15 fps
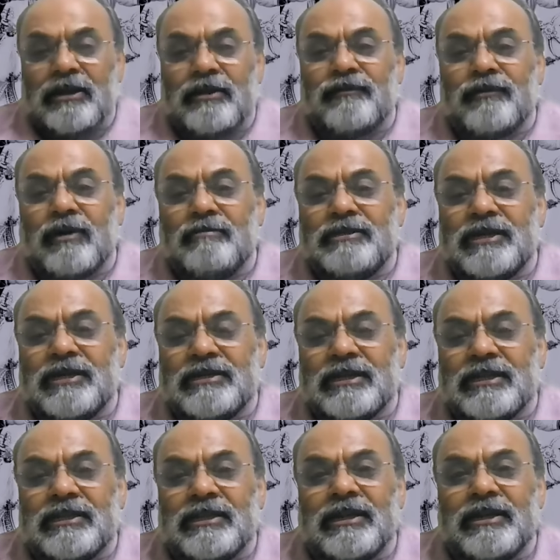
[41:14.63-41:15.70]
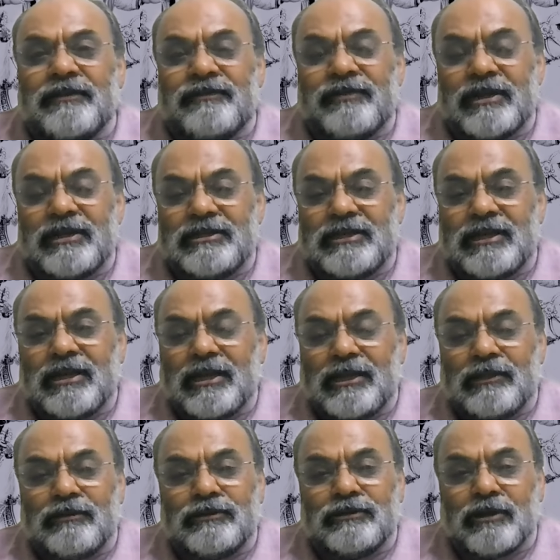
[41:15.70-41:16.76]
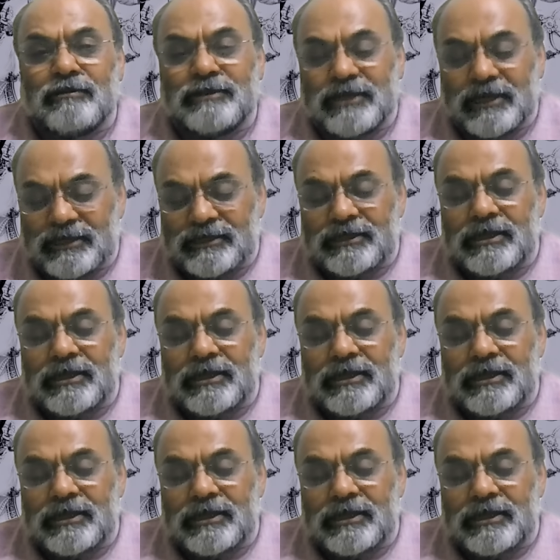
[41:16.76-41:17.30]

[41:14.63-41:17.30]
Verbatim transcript: of objects and then differentiating those objects.